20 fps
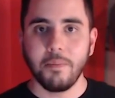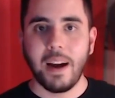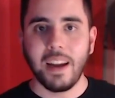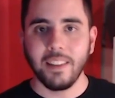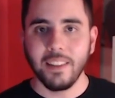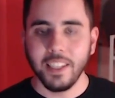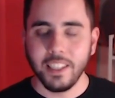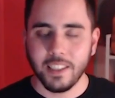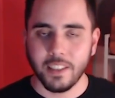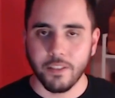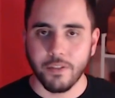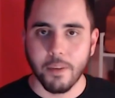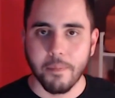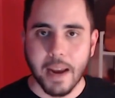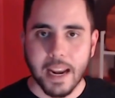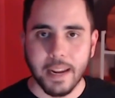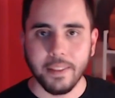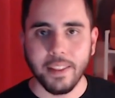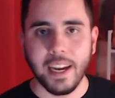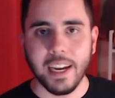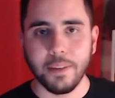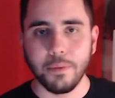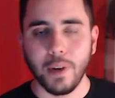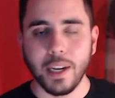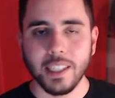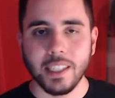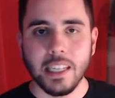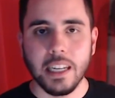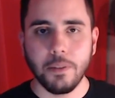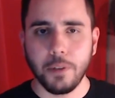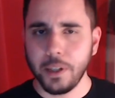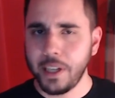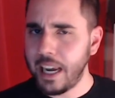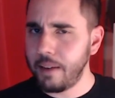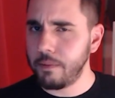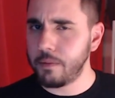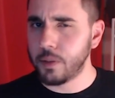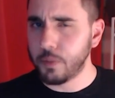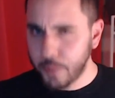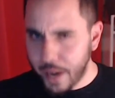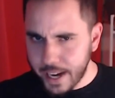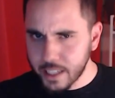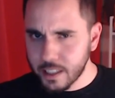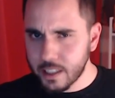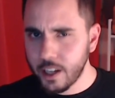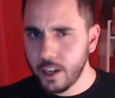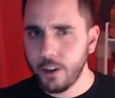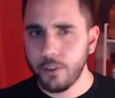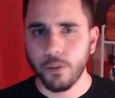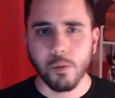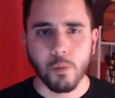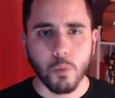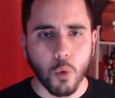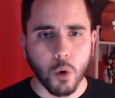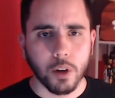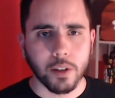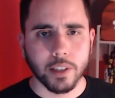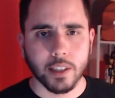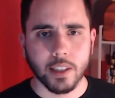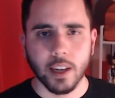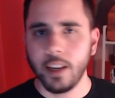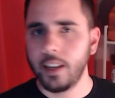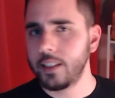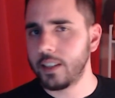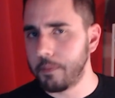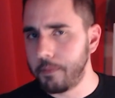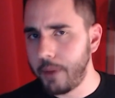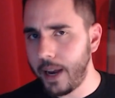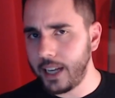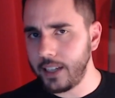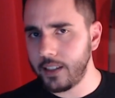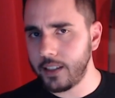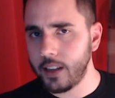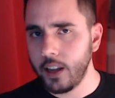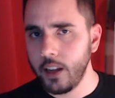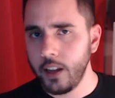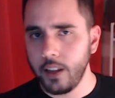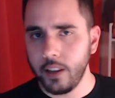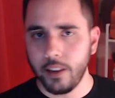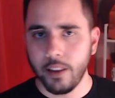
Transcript: my list of the mainline Resident Evil games ranked from worst to best.